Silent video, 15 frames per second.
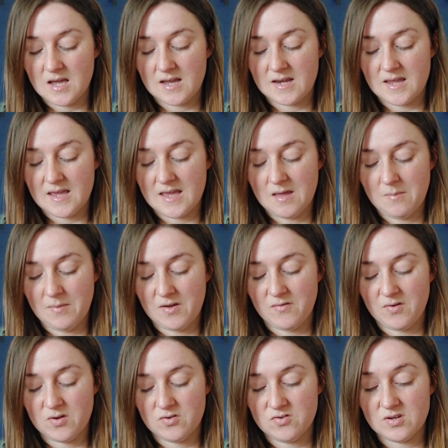and a hip of
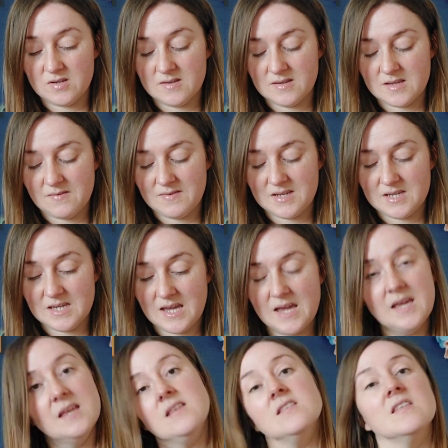
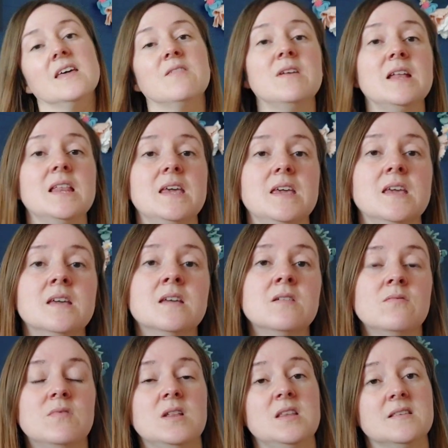178. So they're really,
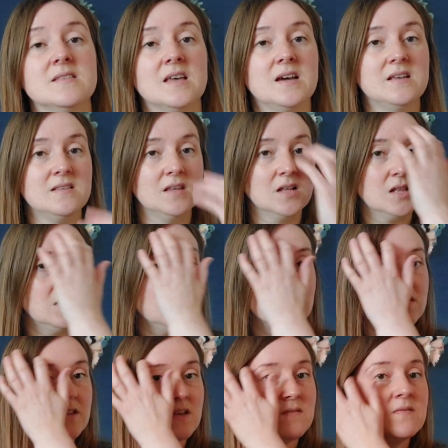really size
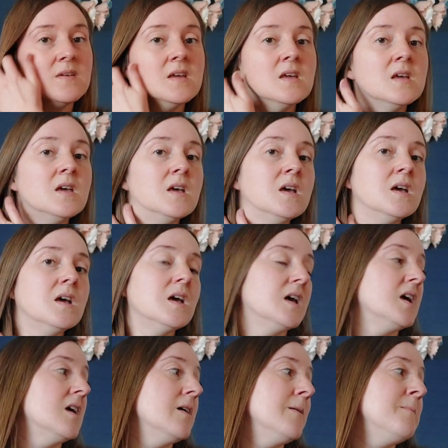inclusive.
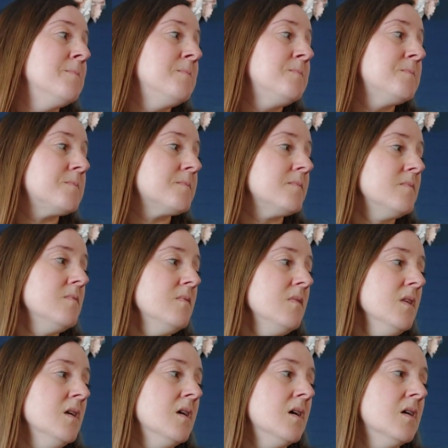
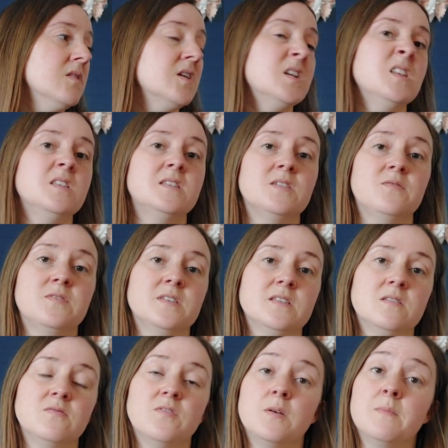The only
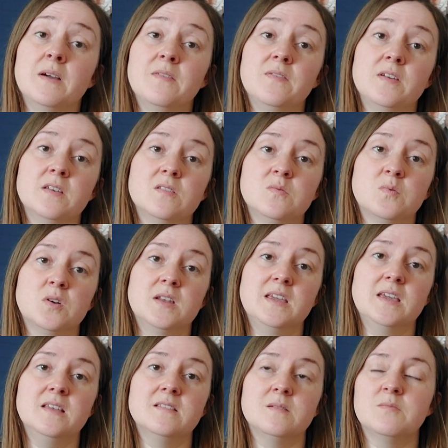difference from my first one
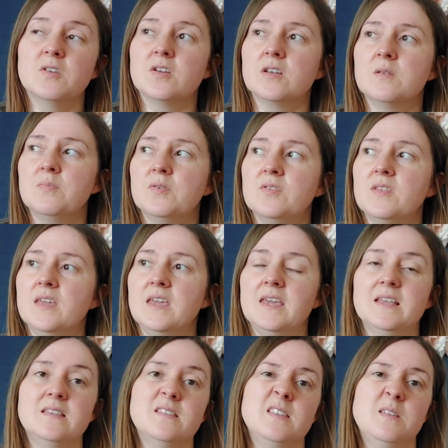is I'm not going to put the
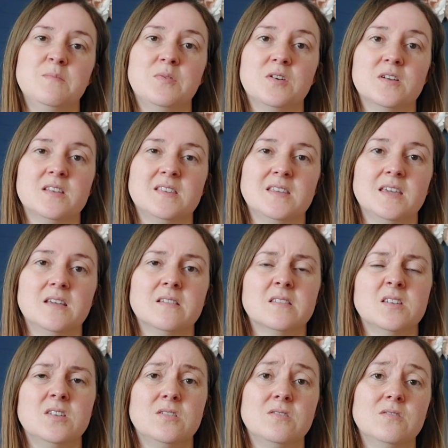inseam pockets in
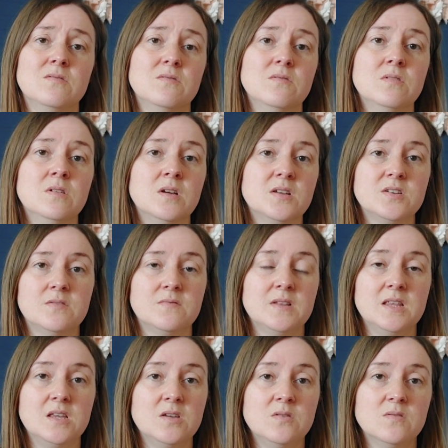because I don't
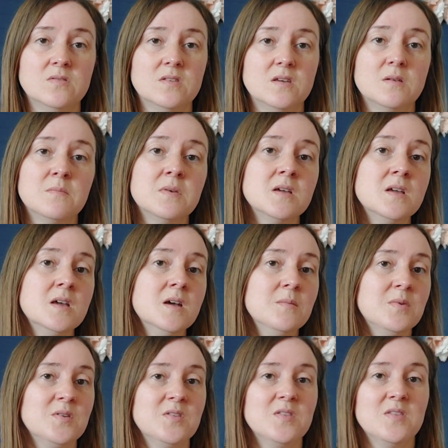really use them.
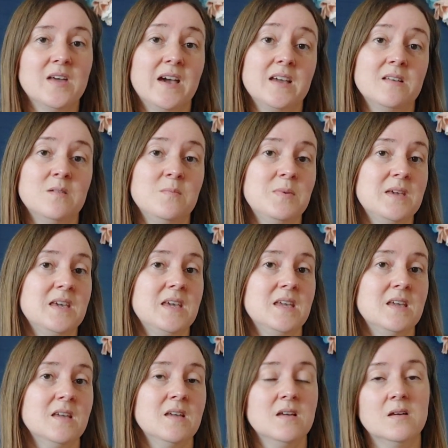But other than that, it'll
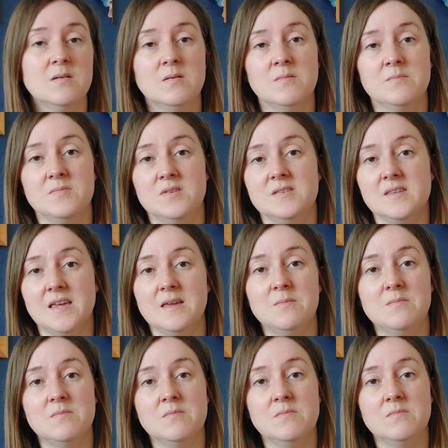be the
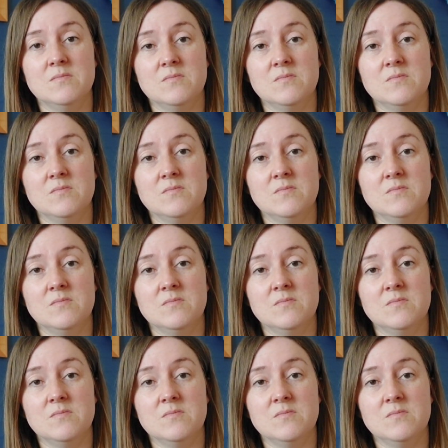same